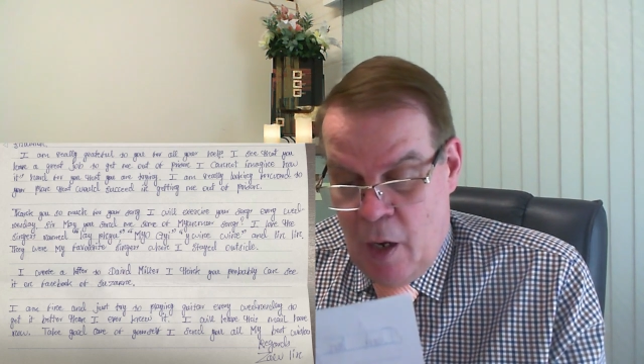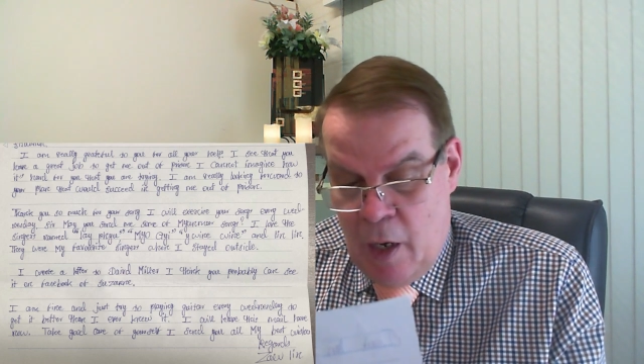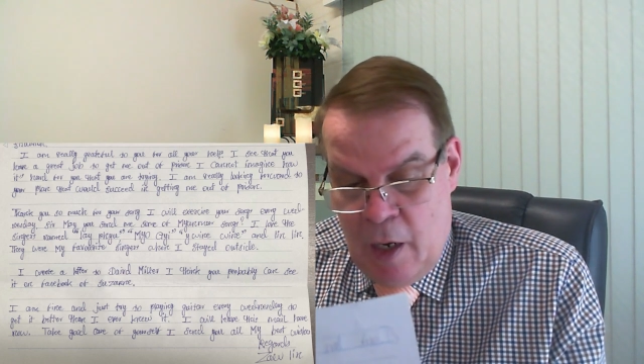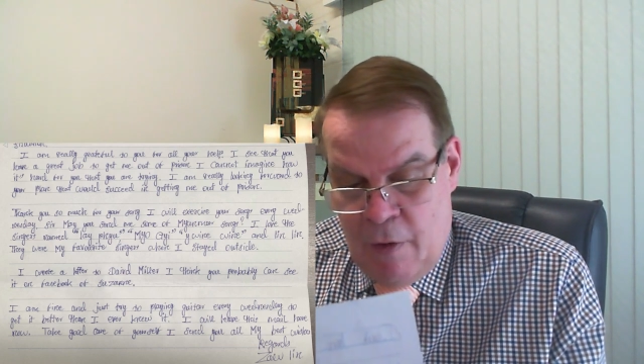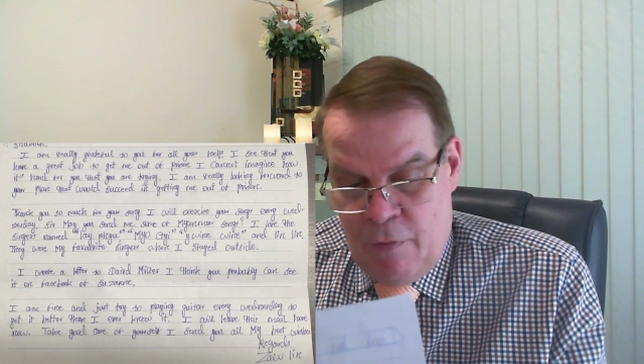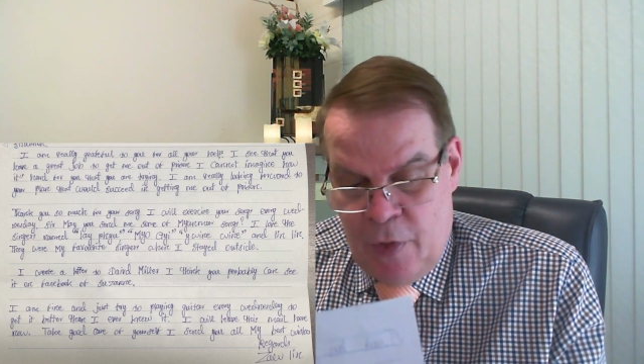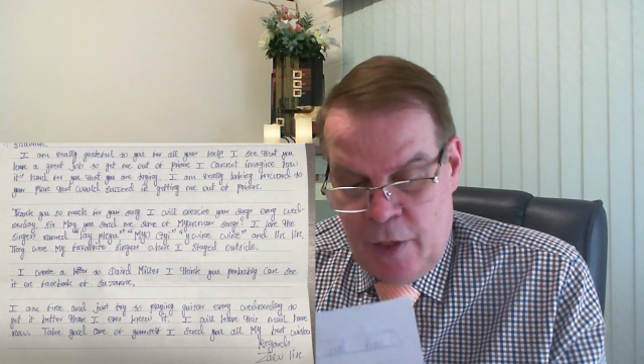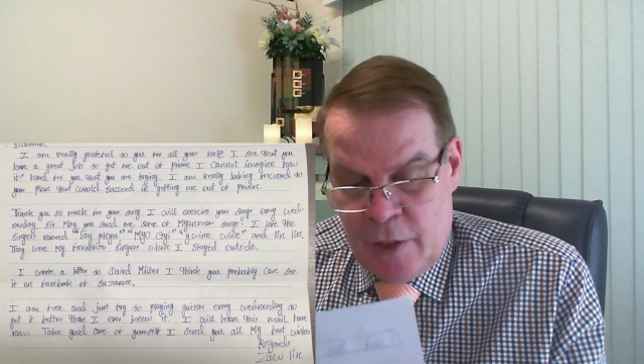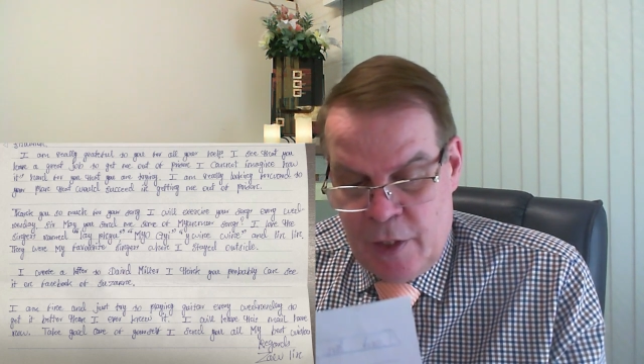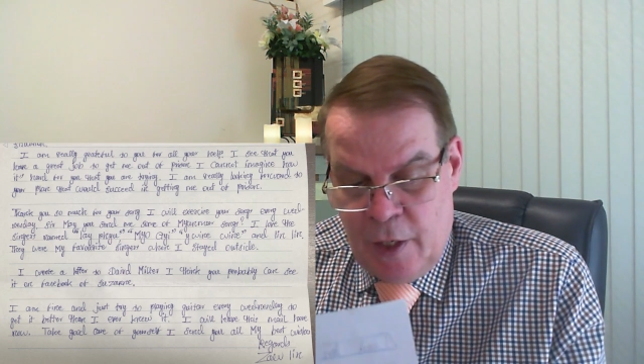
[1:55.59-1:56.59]
I love
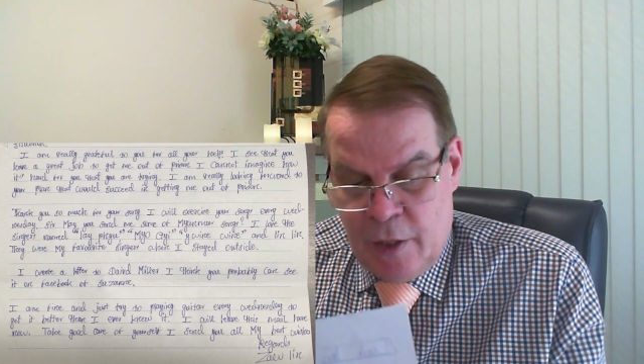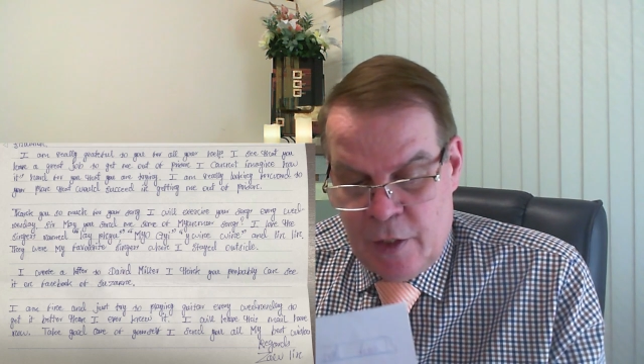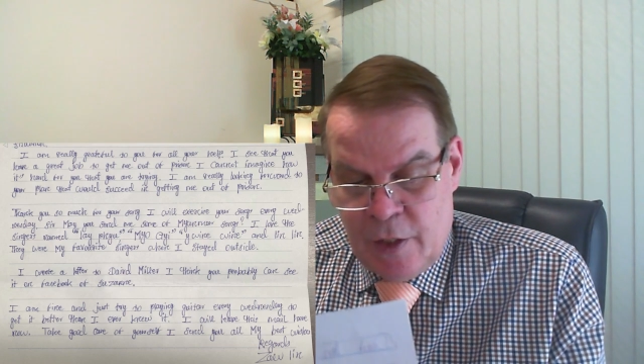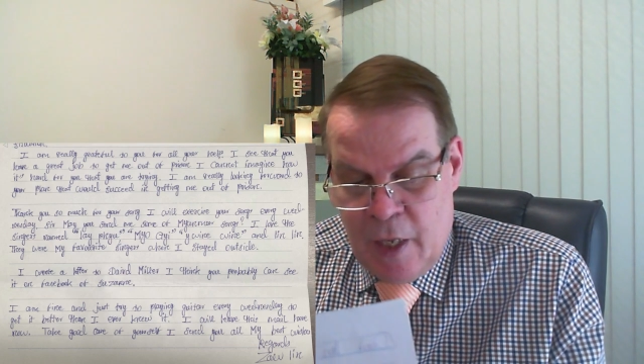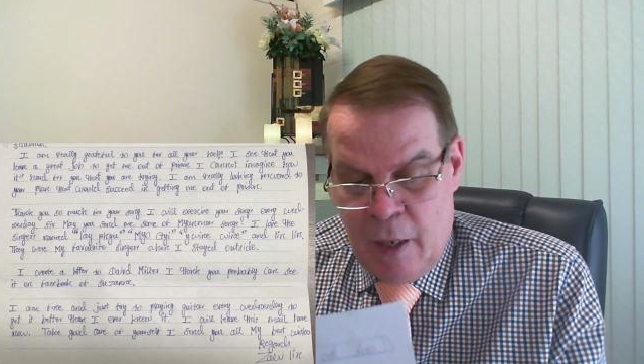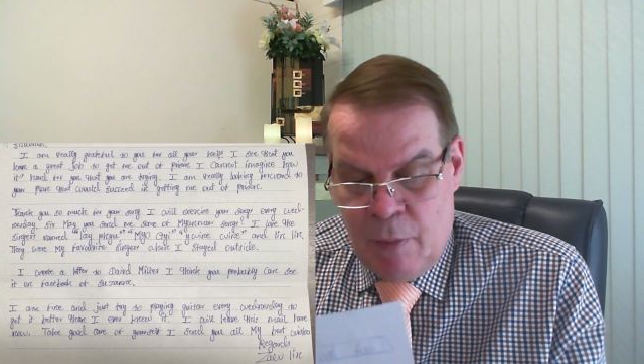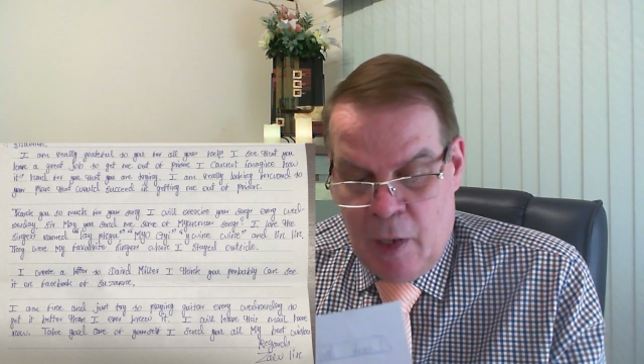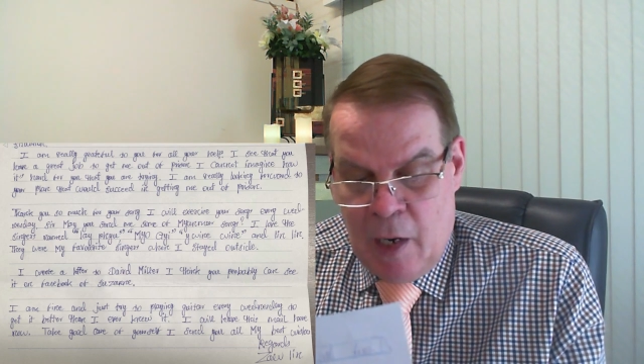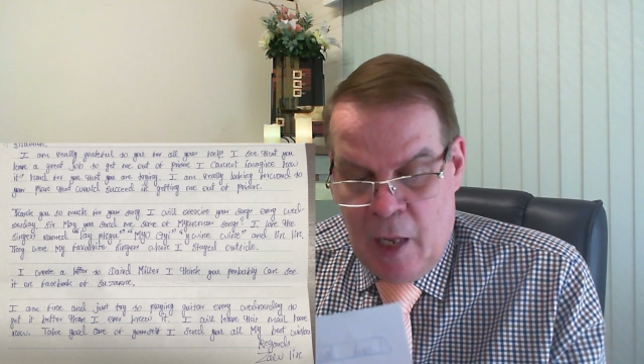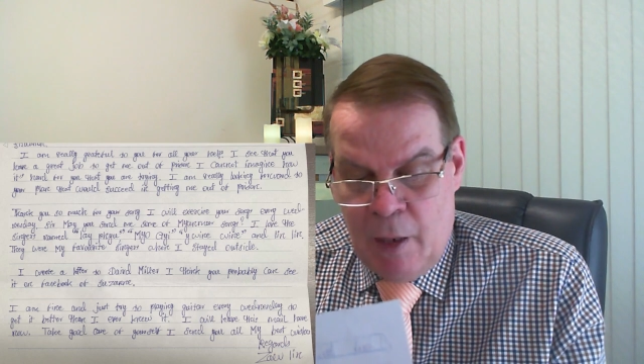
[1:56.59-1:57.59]
the singers named
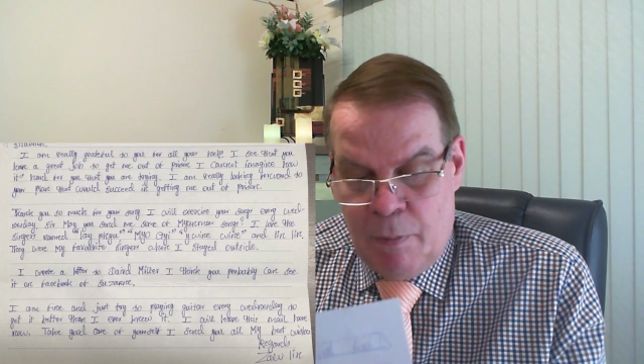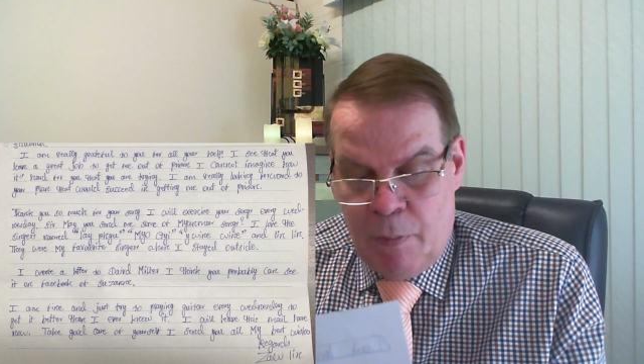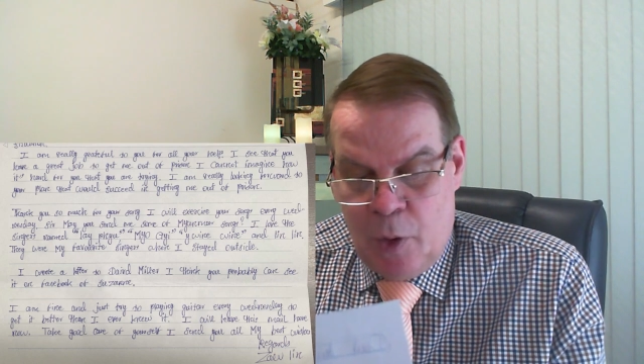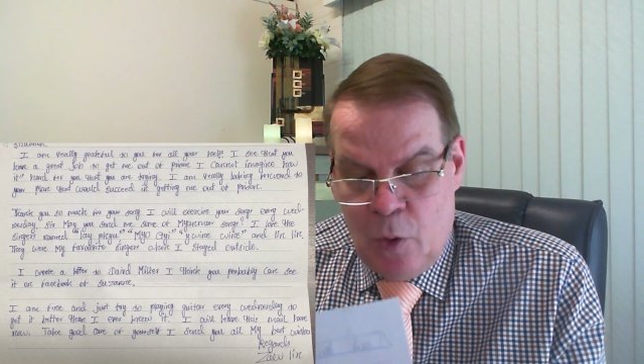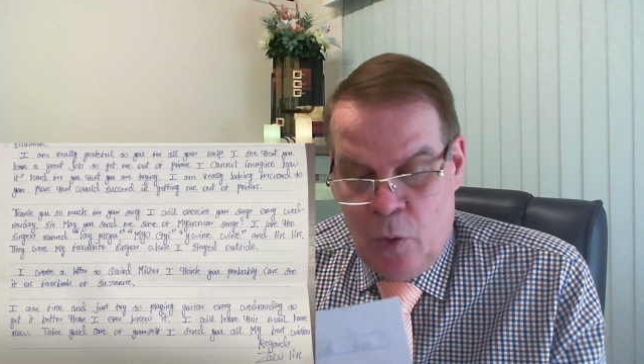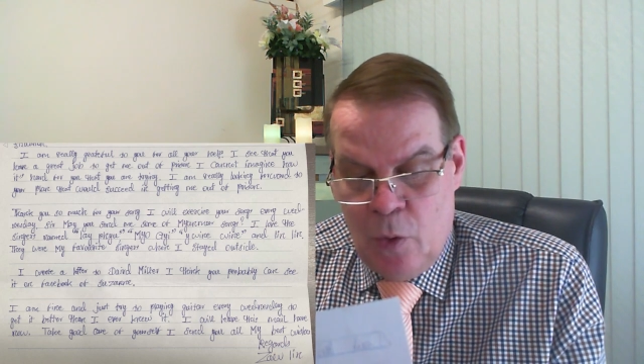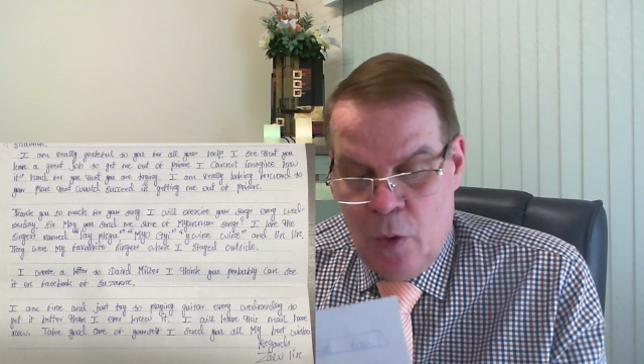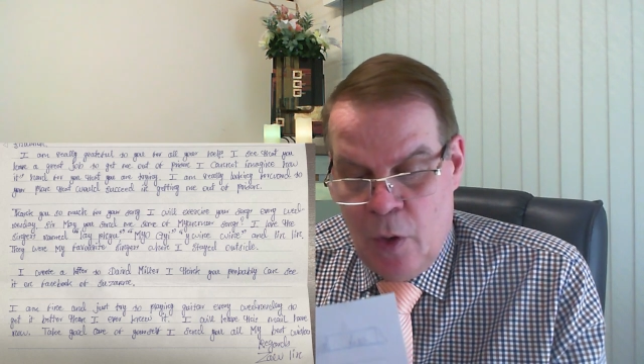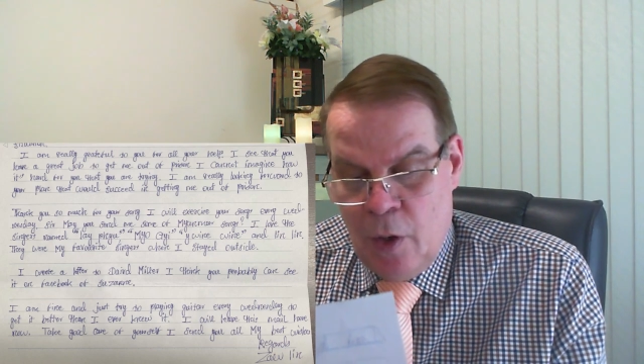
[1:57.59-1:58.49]
Wai Phyo,